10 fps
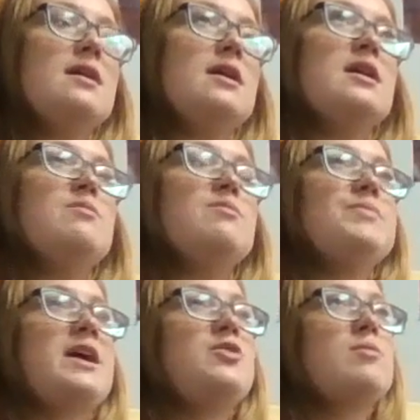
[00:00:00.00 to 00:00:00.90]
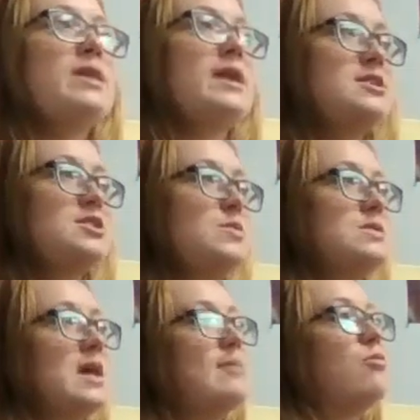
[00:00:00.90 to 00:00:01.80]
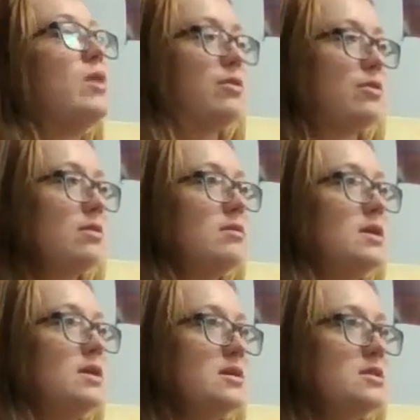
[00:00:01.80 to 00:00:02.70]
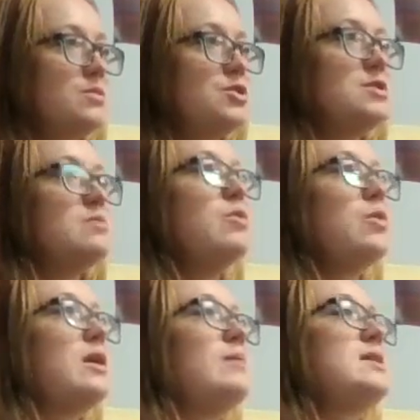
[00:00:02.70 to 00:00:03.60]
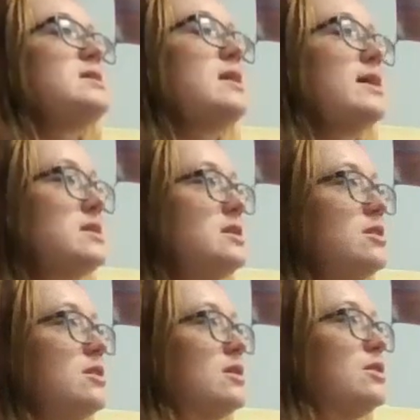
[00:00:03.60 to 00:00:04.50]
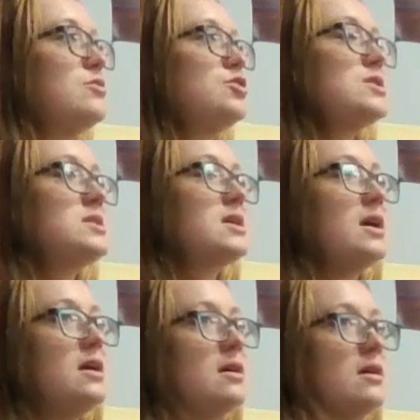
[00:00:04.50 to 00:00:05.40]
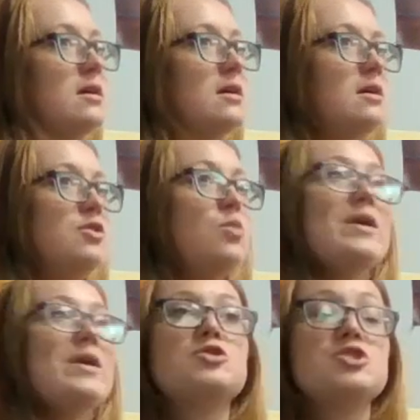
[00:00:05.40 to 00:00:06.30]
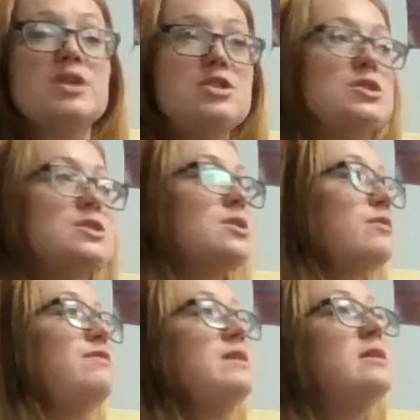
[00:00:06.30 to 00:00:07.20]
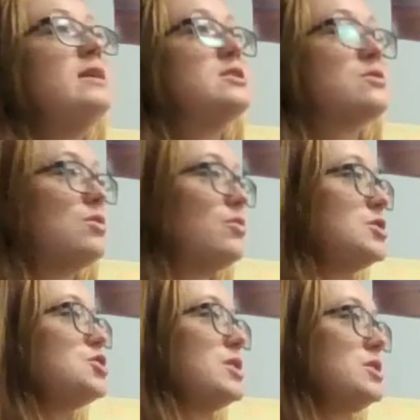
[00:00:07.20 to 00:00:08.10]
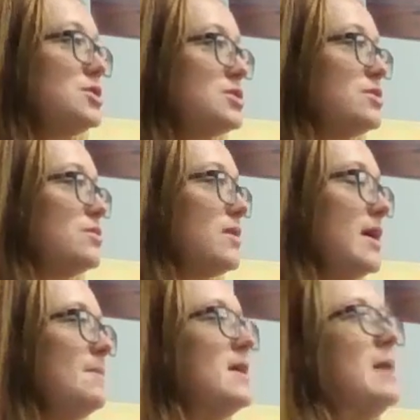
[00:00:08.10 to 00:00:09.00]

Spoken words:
I normally ask you what type of weather it is, which is important because I like to hear, you know, just like the weather changes, our feelings are always changing too, right?